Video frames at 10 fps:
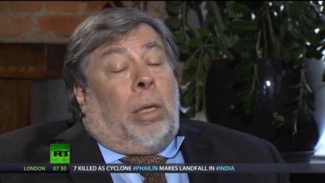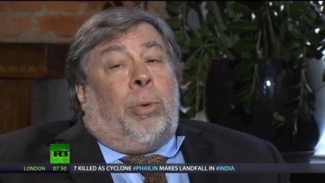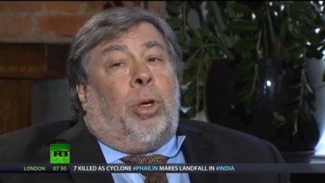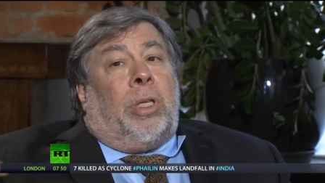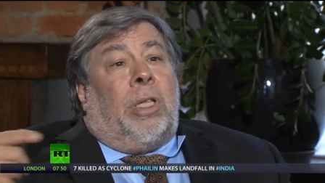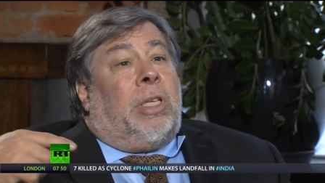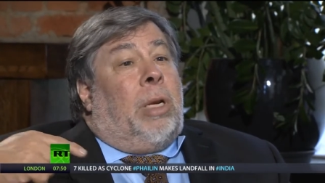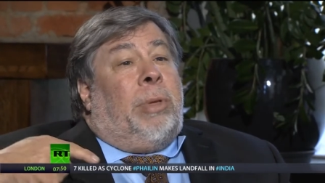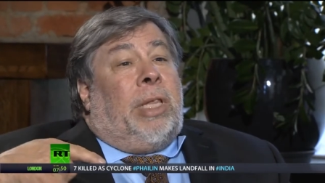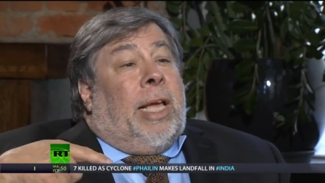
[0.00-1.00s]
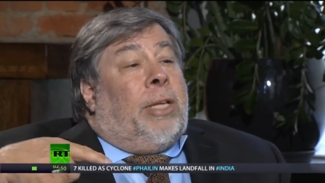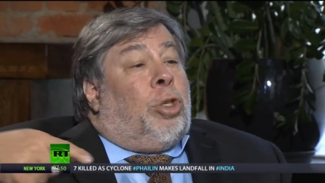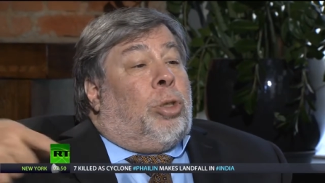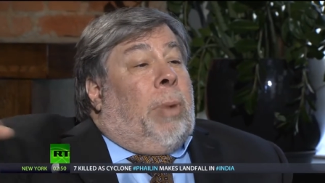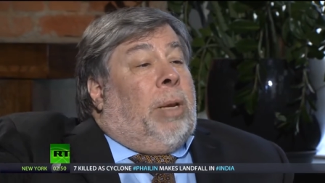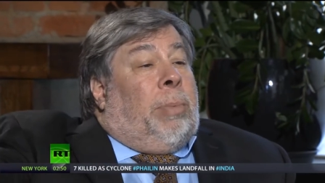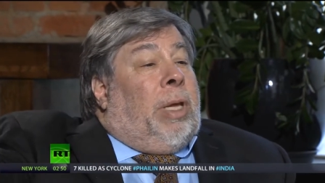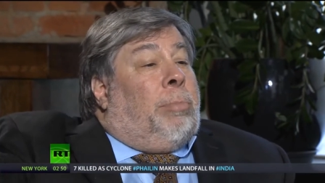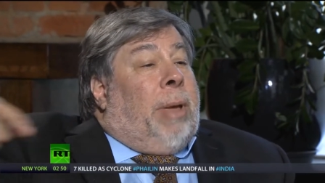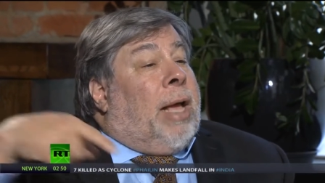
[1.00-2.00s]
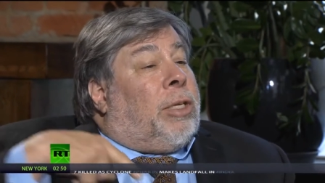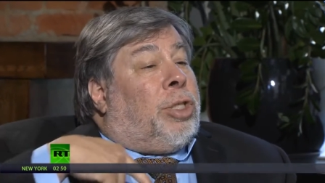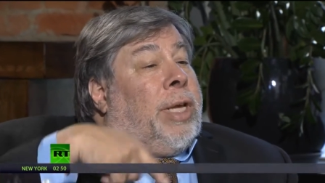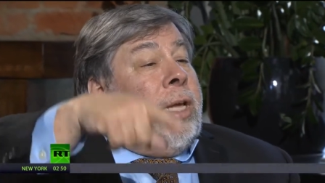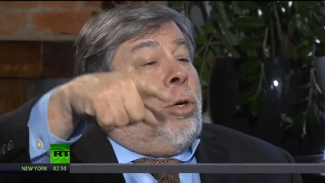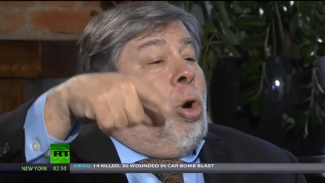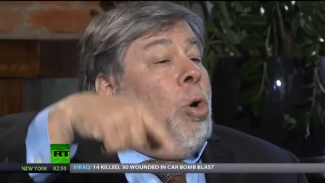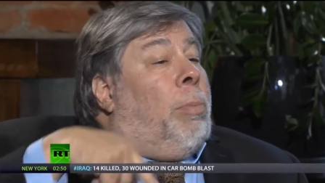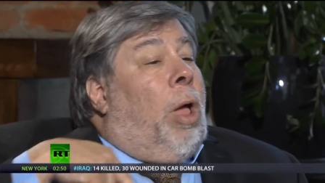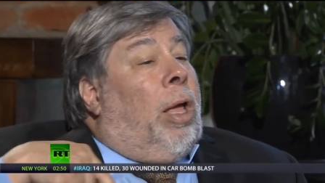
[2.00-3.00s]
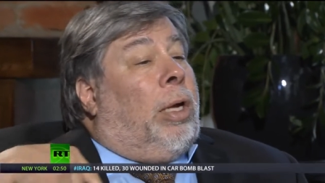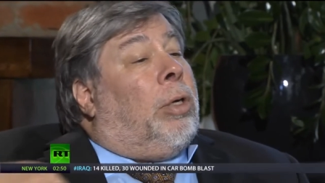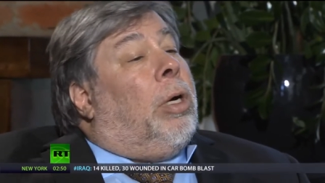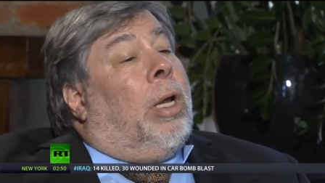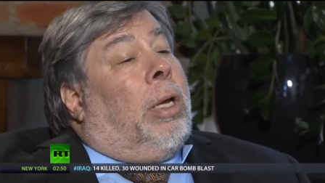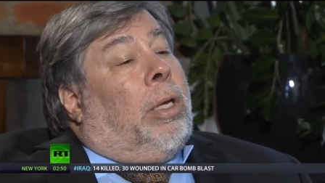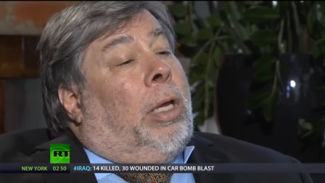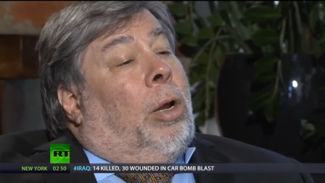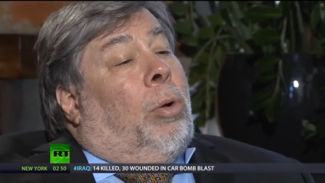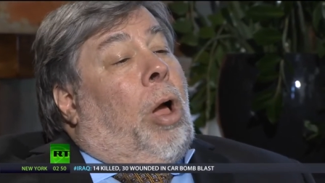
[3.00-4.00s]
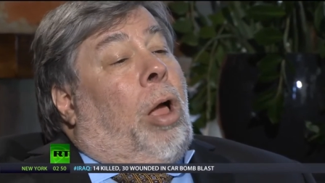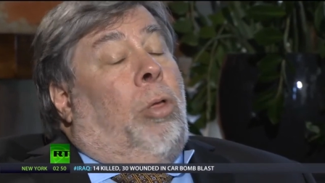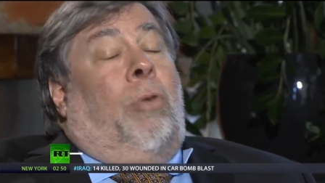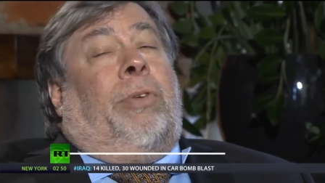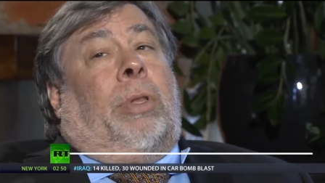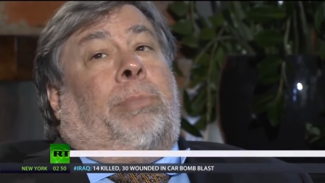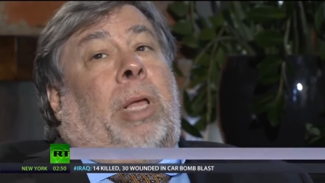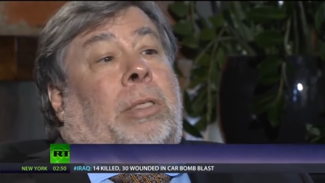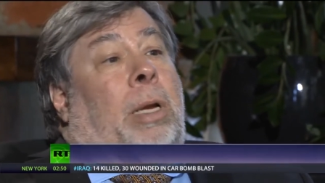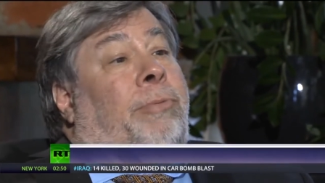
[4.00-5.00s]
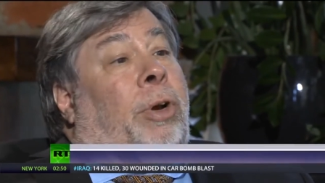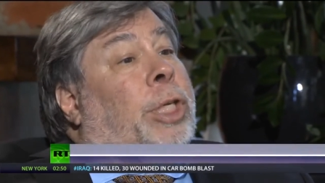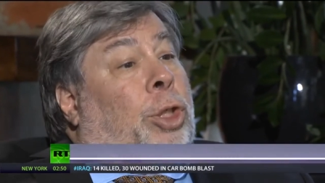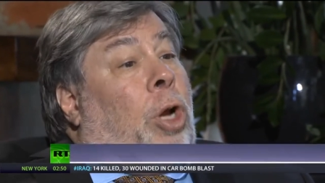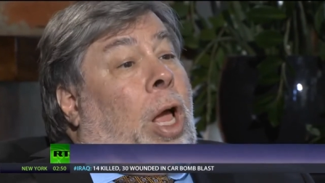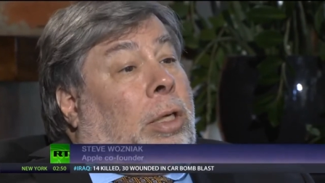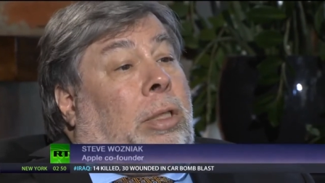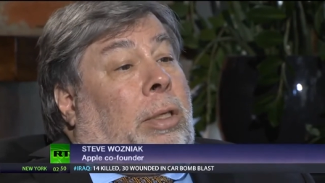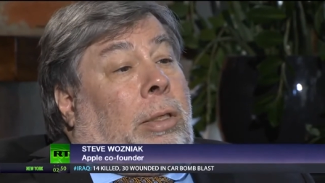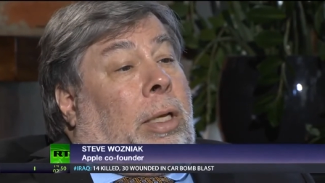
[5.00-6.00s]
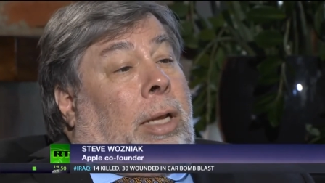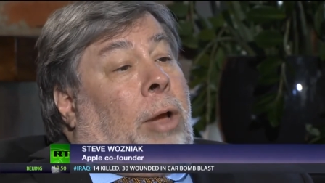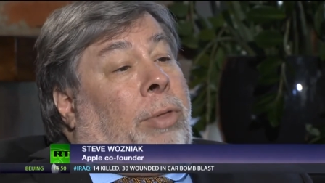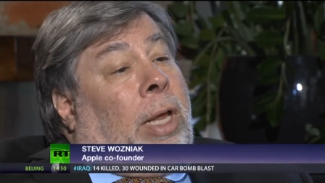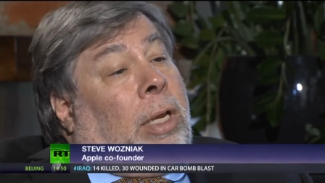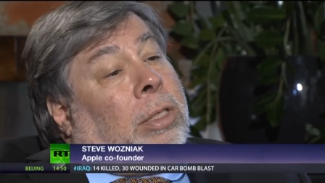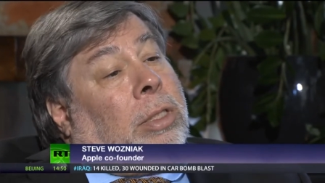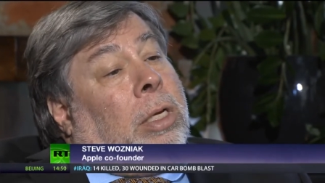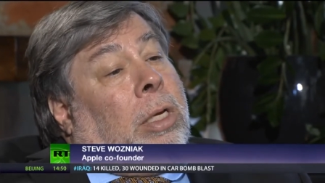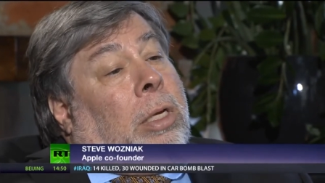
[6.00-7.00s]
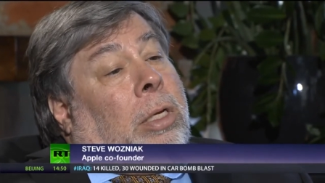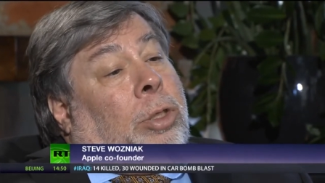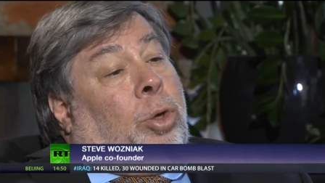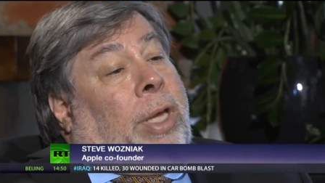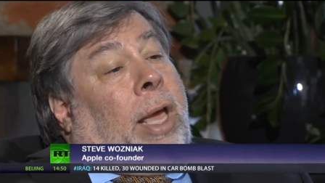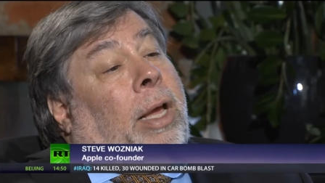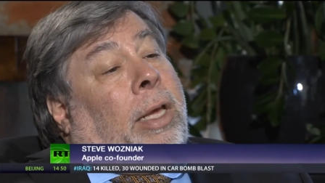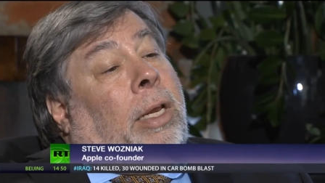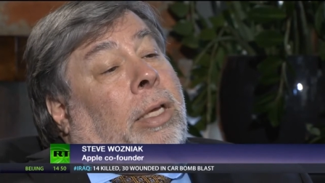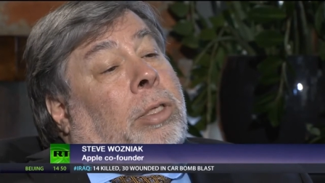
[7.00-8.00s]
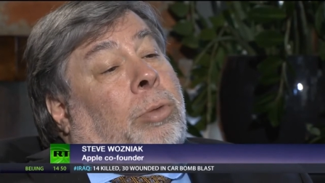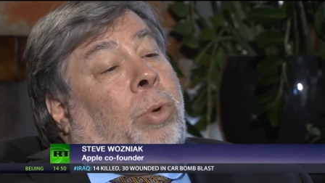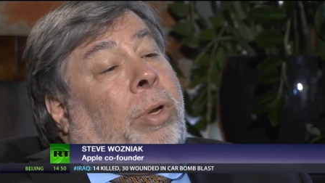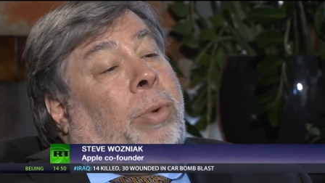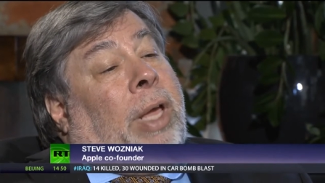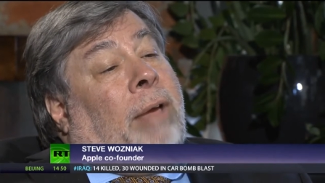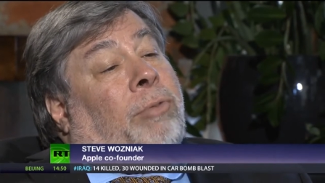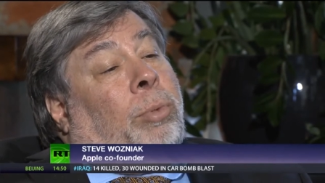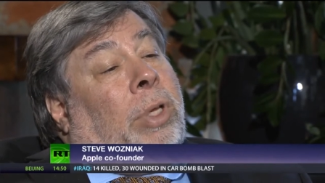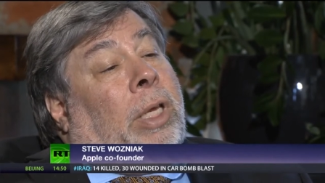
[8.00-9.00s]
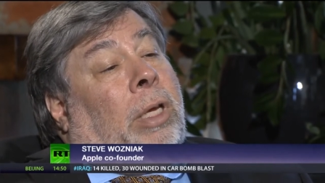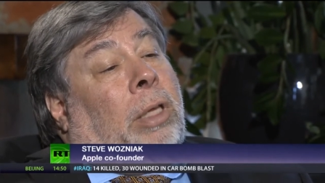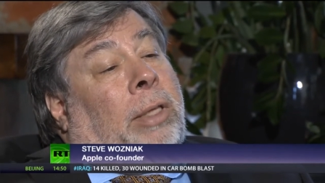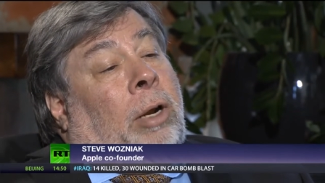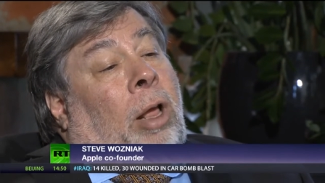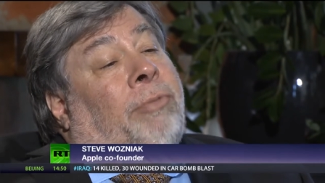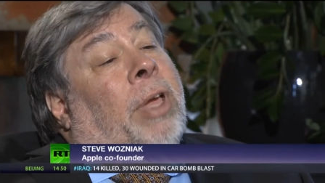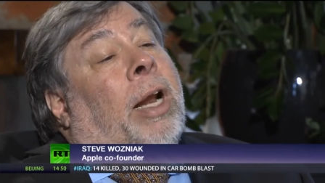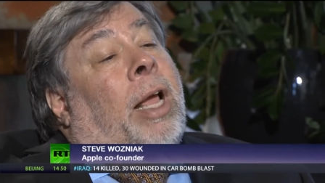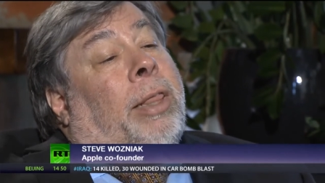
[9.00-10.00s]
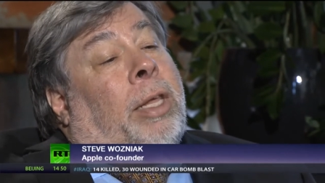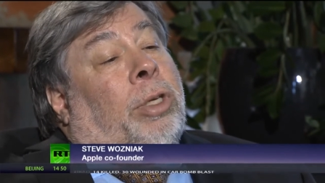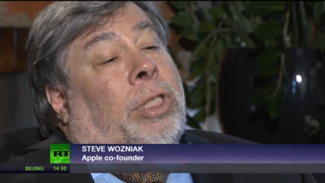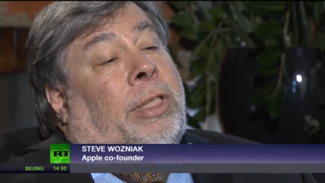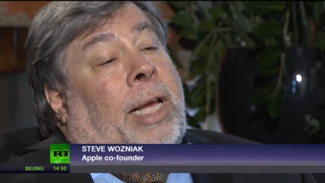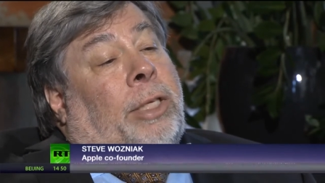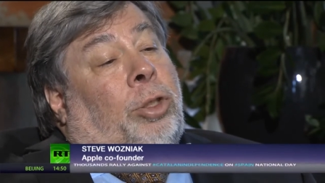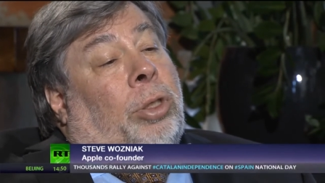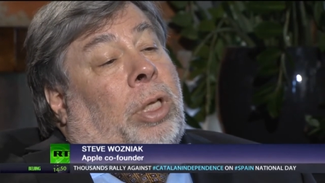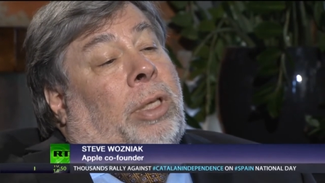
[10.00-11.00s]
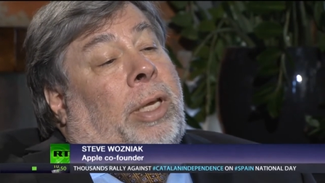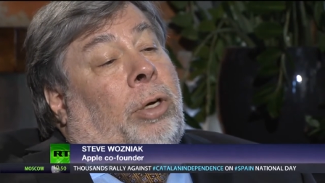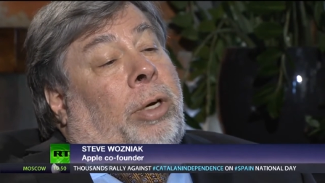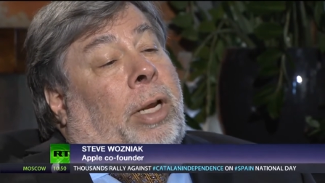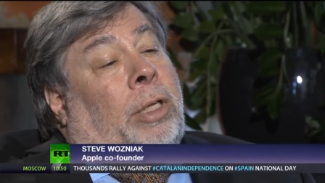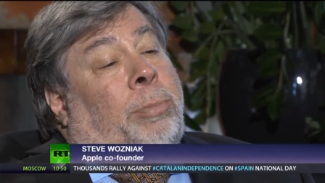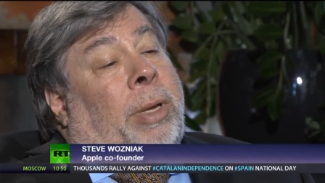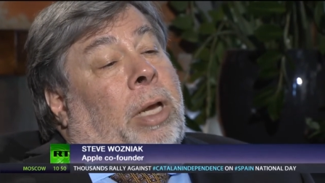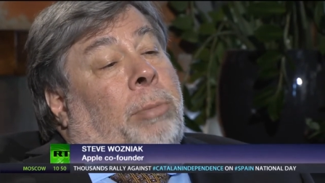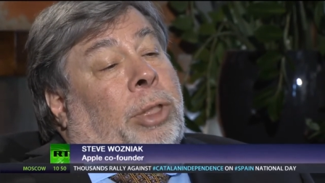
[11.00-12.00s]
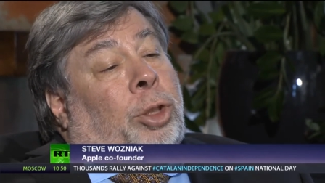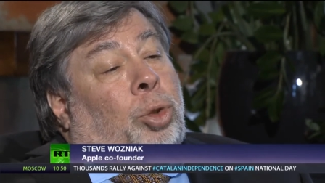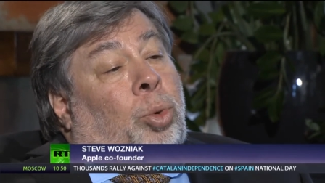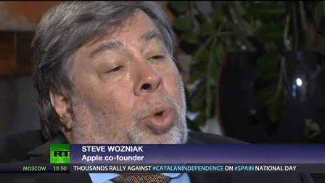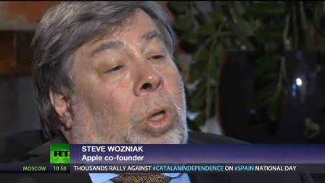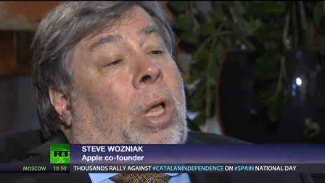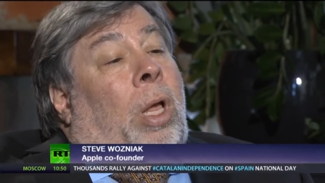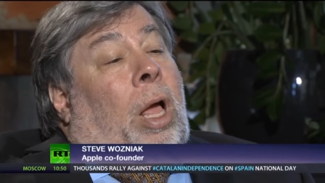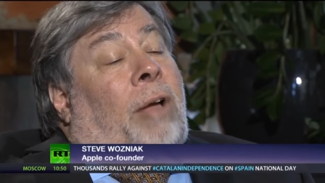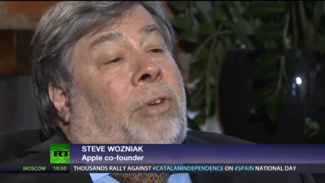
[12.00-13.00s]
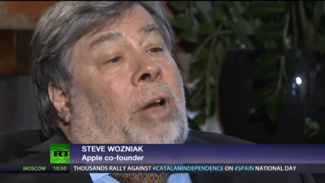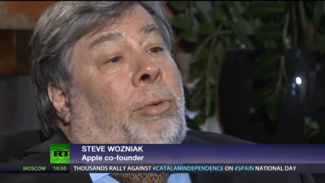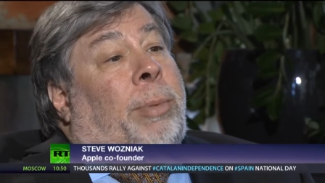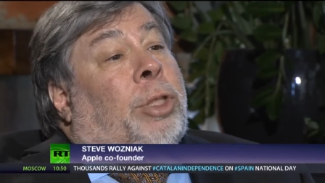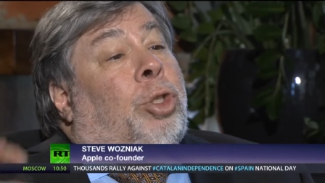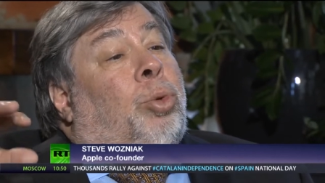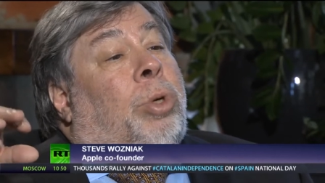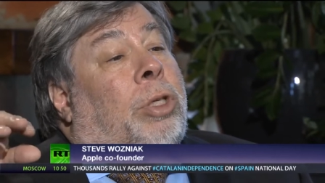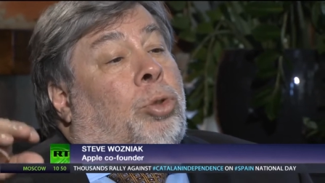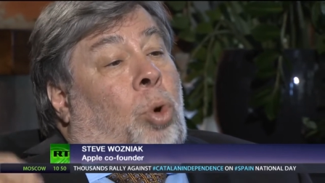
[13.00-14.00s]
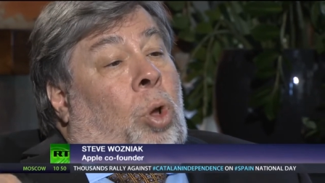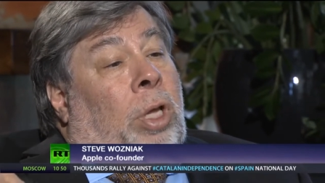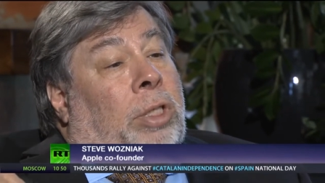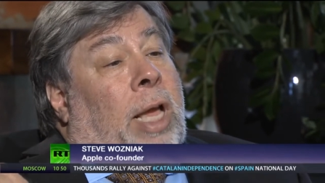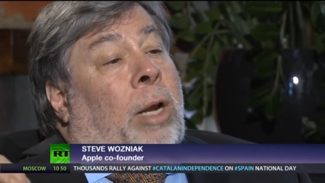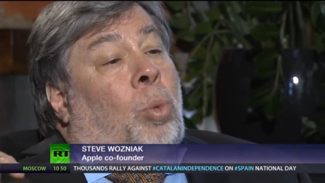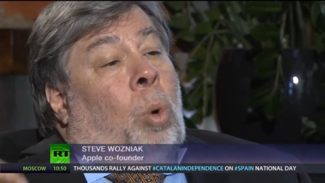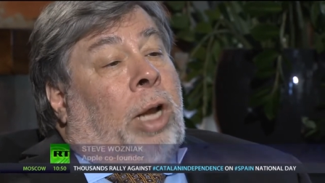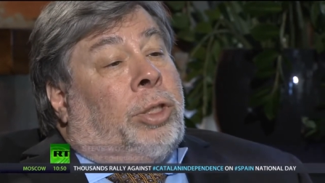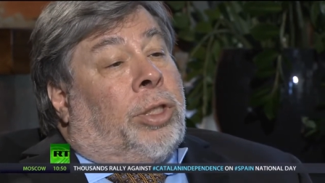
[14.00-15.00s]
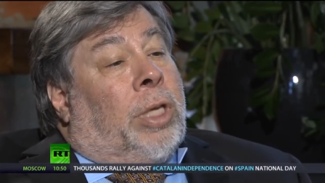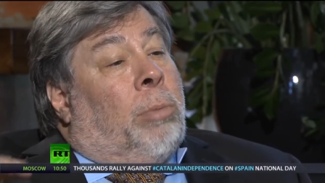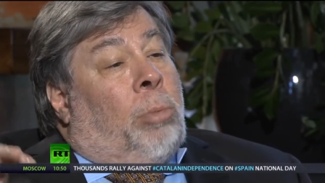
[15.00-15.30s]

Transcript: the person that's sending me the answers might be in Pakistan or Oman or all over the place. I'm very shocked at how that is. So yeah, it has. We haven't really cut that off yet. There is a danger that the internet has become a tool of governments to control us and watch us and